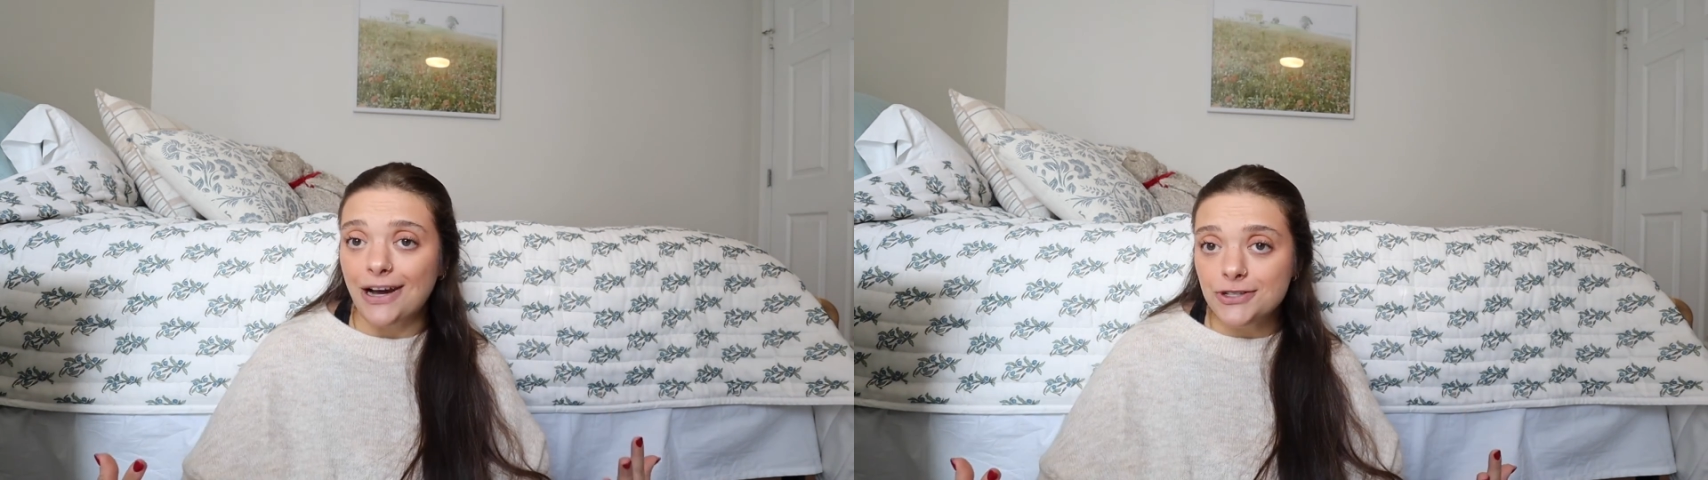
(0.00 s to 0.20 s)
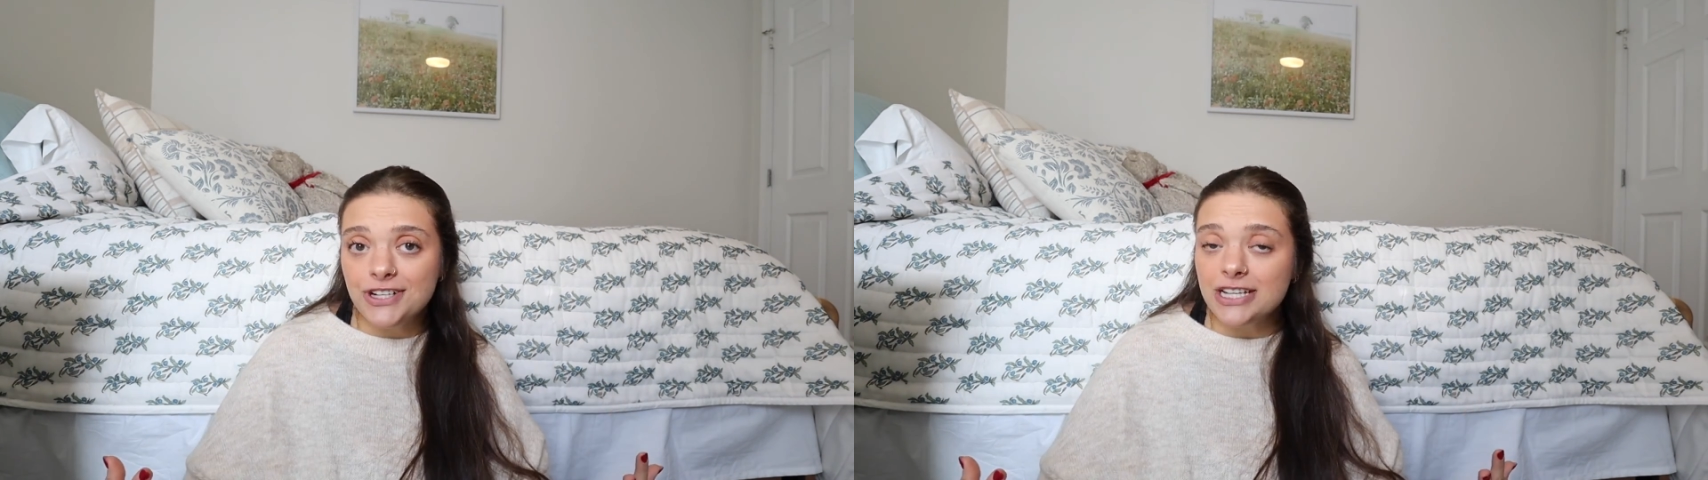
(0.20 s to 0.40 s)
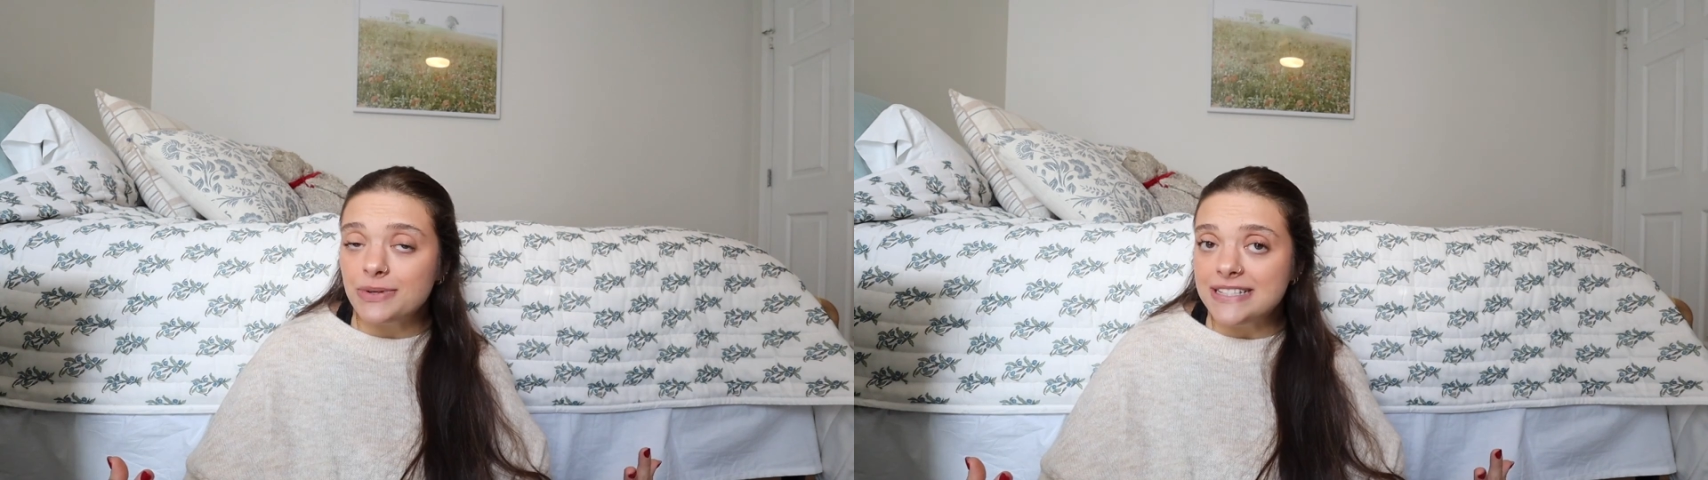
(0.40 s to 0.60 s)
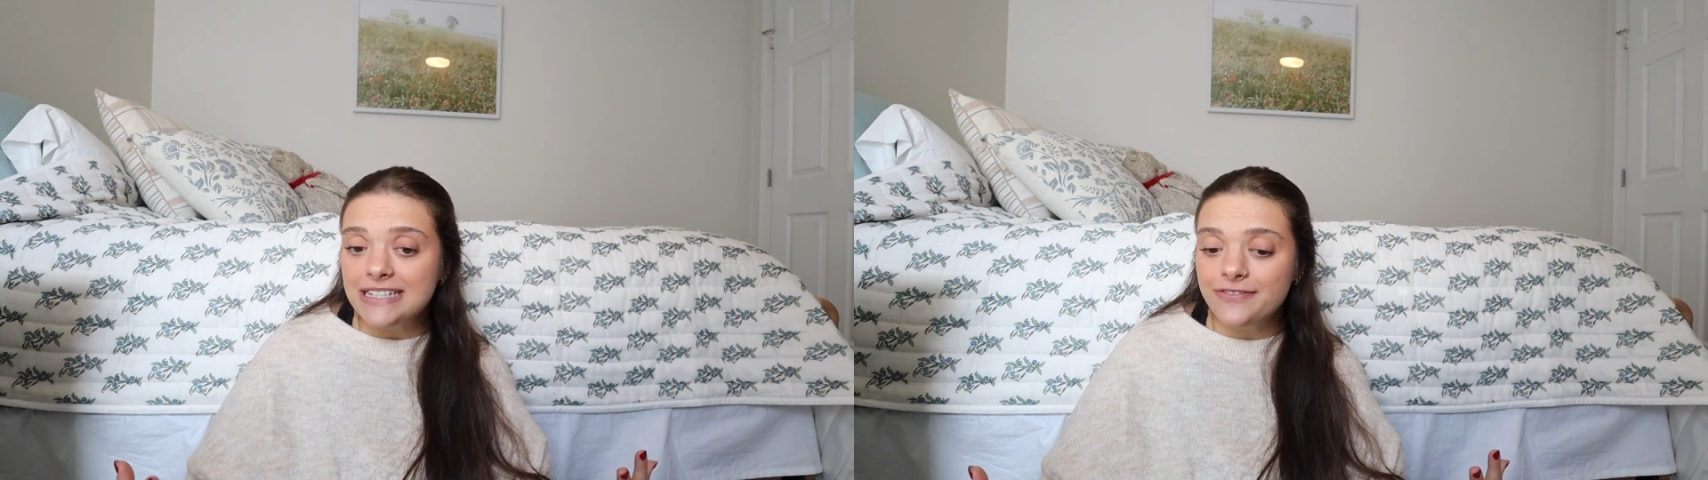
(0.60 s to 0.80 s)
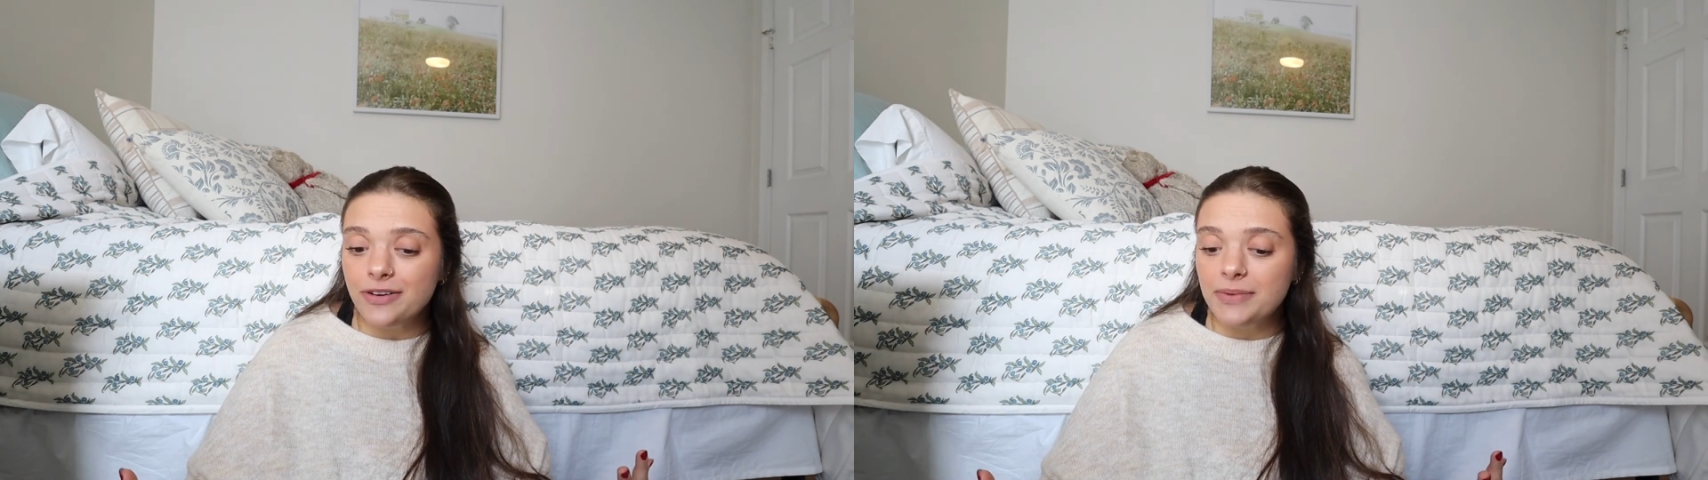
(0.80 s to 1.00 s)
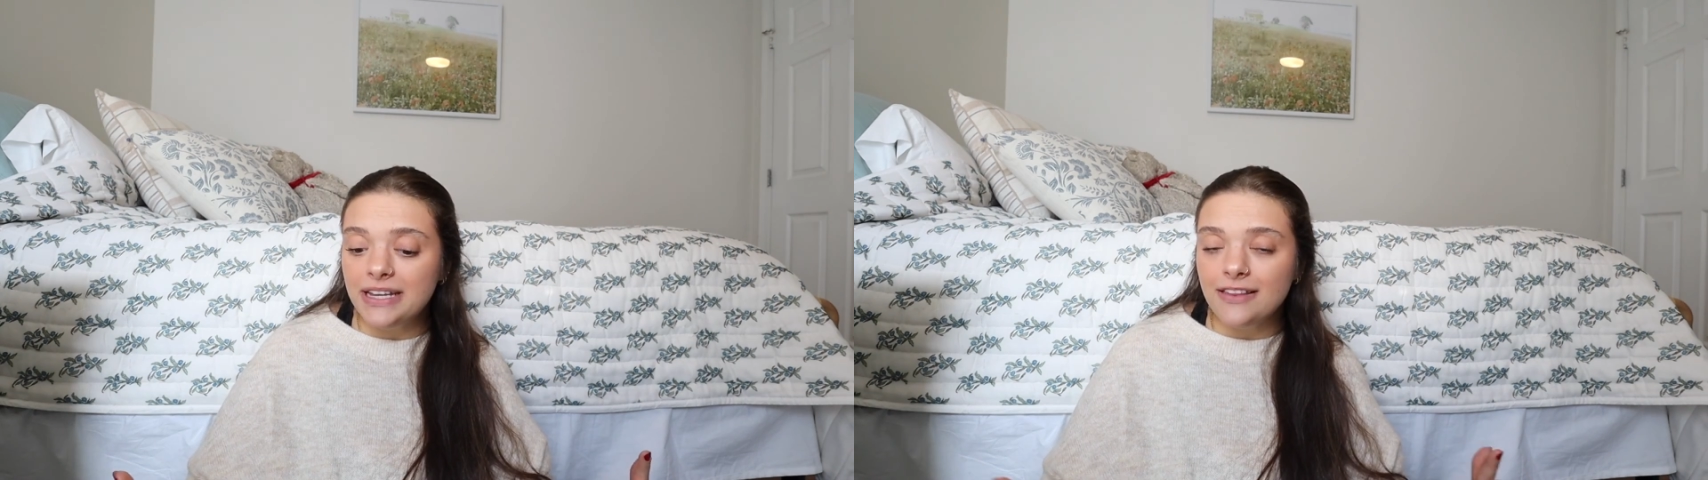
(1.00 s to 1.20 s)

else you guys want to see from me,